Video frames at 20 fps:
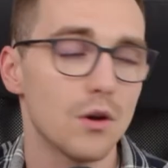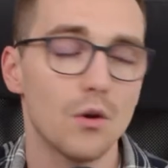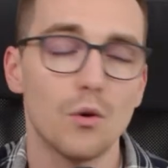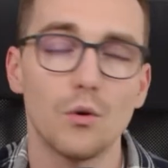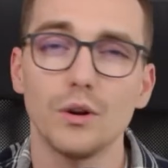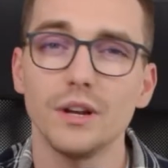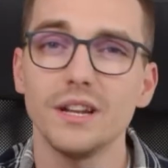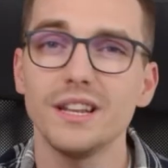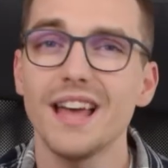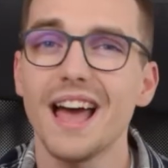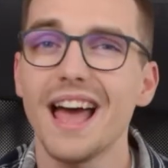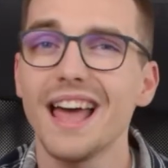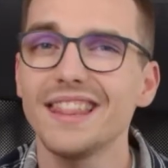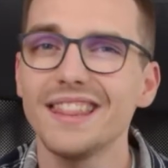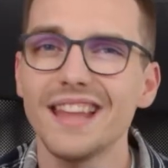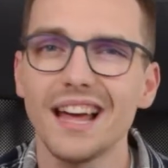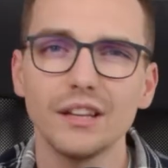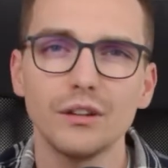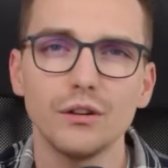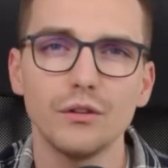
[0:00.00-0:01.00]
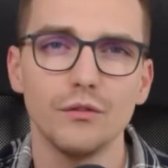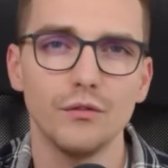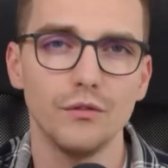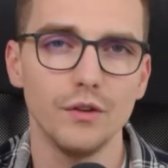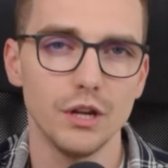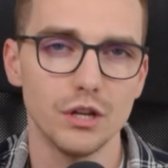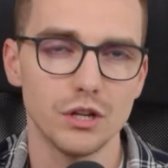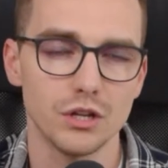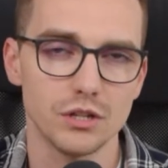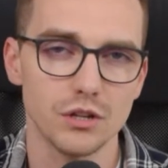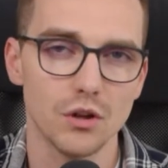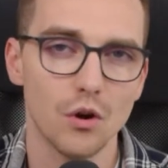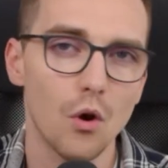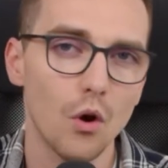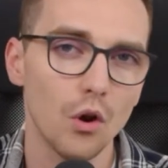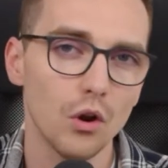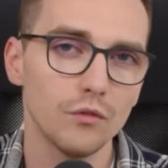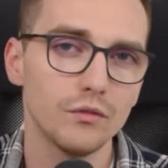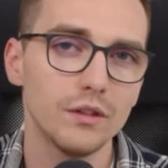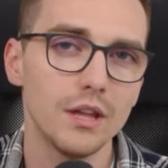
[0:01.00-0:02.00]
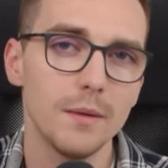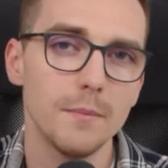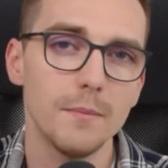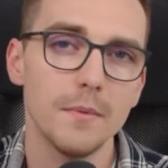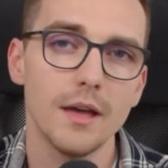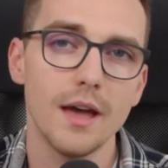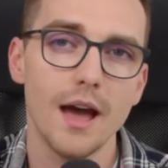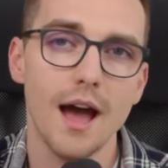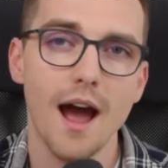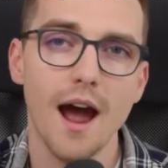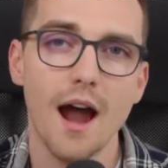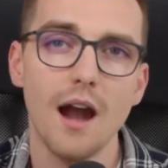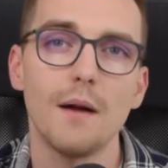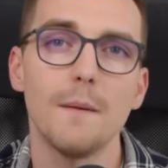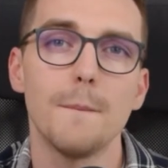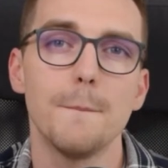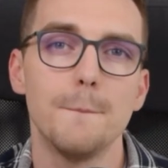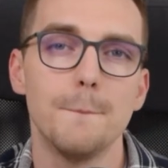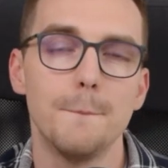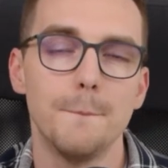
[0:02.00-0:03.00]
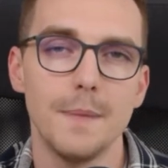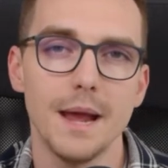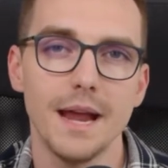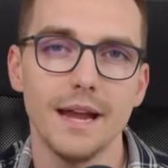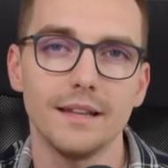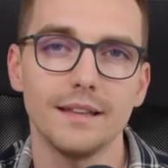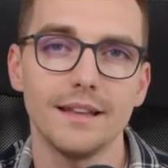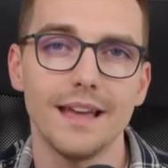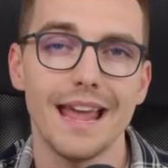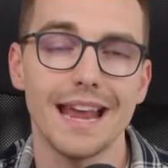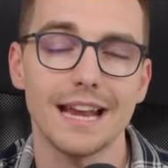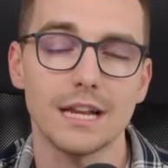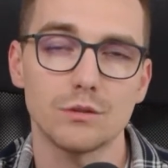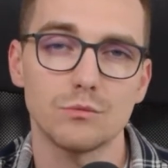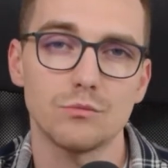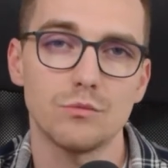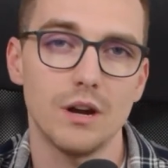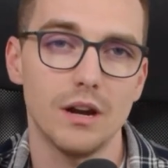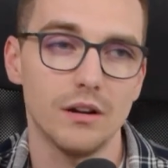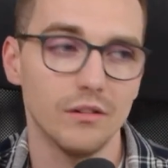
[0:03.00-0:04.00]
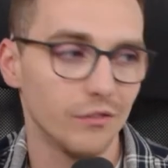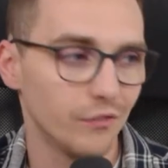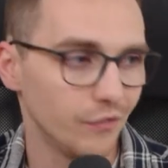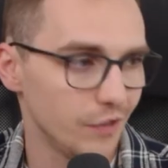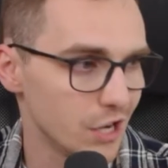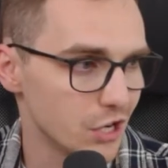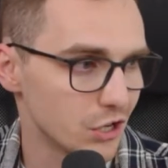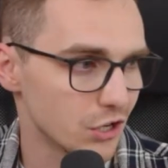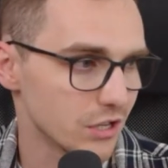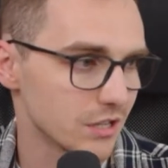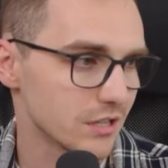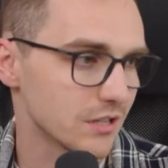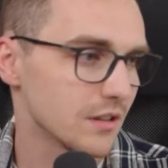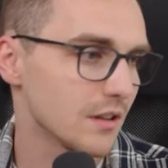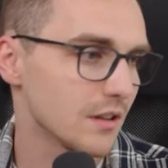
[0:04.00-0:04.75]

or in another features. All of them are paid extra features.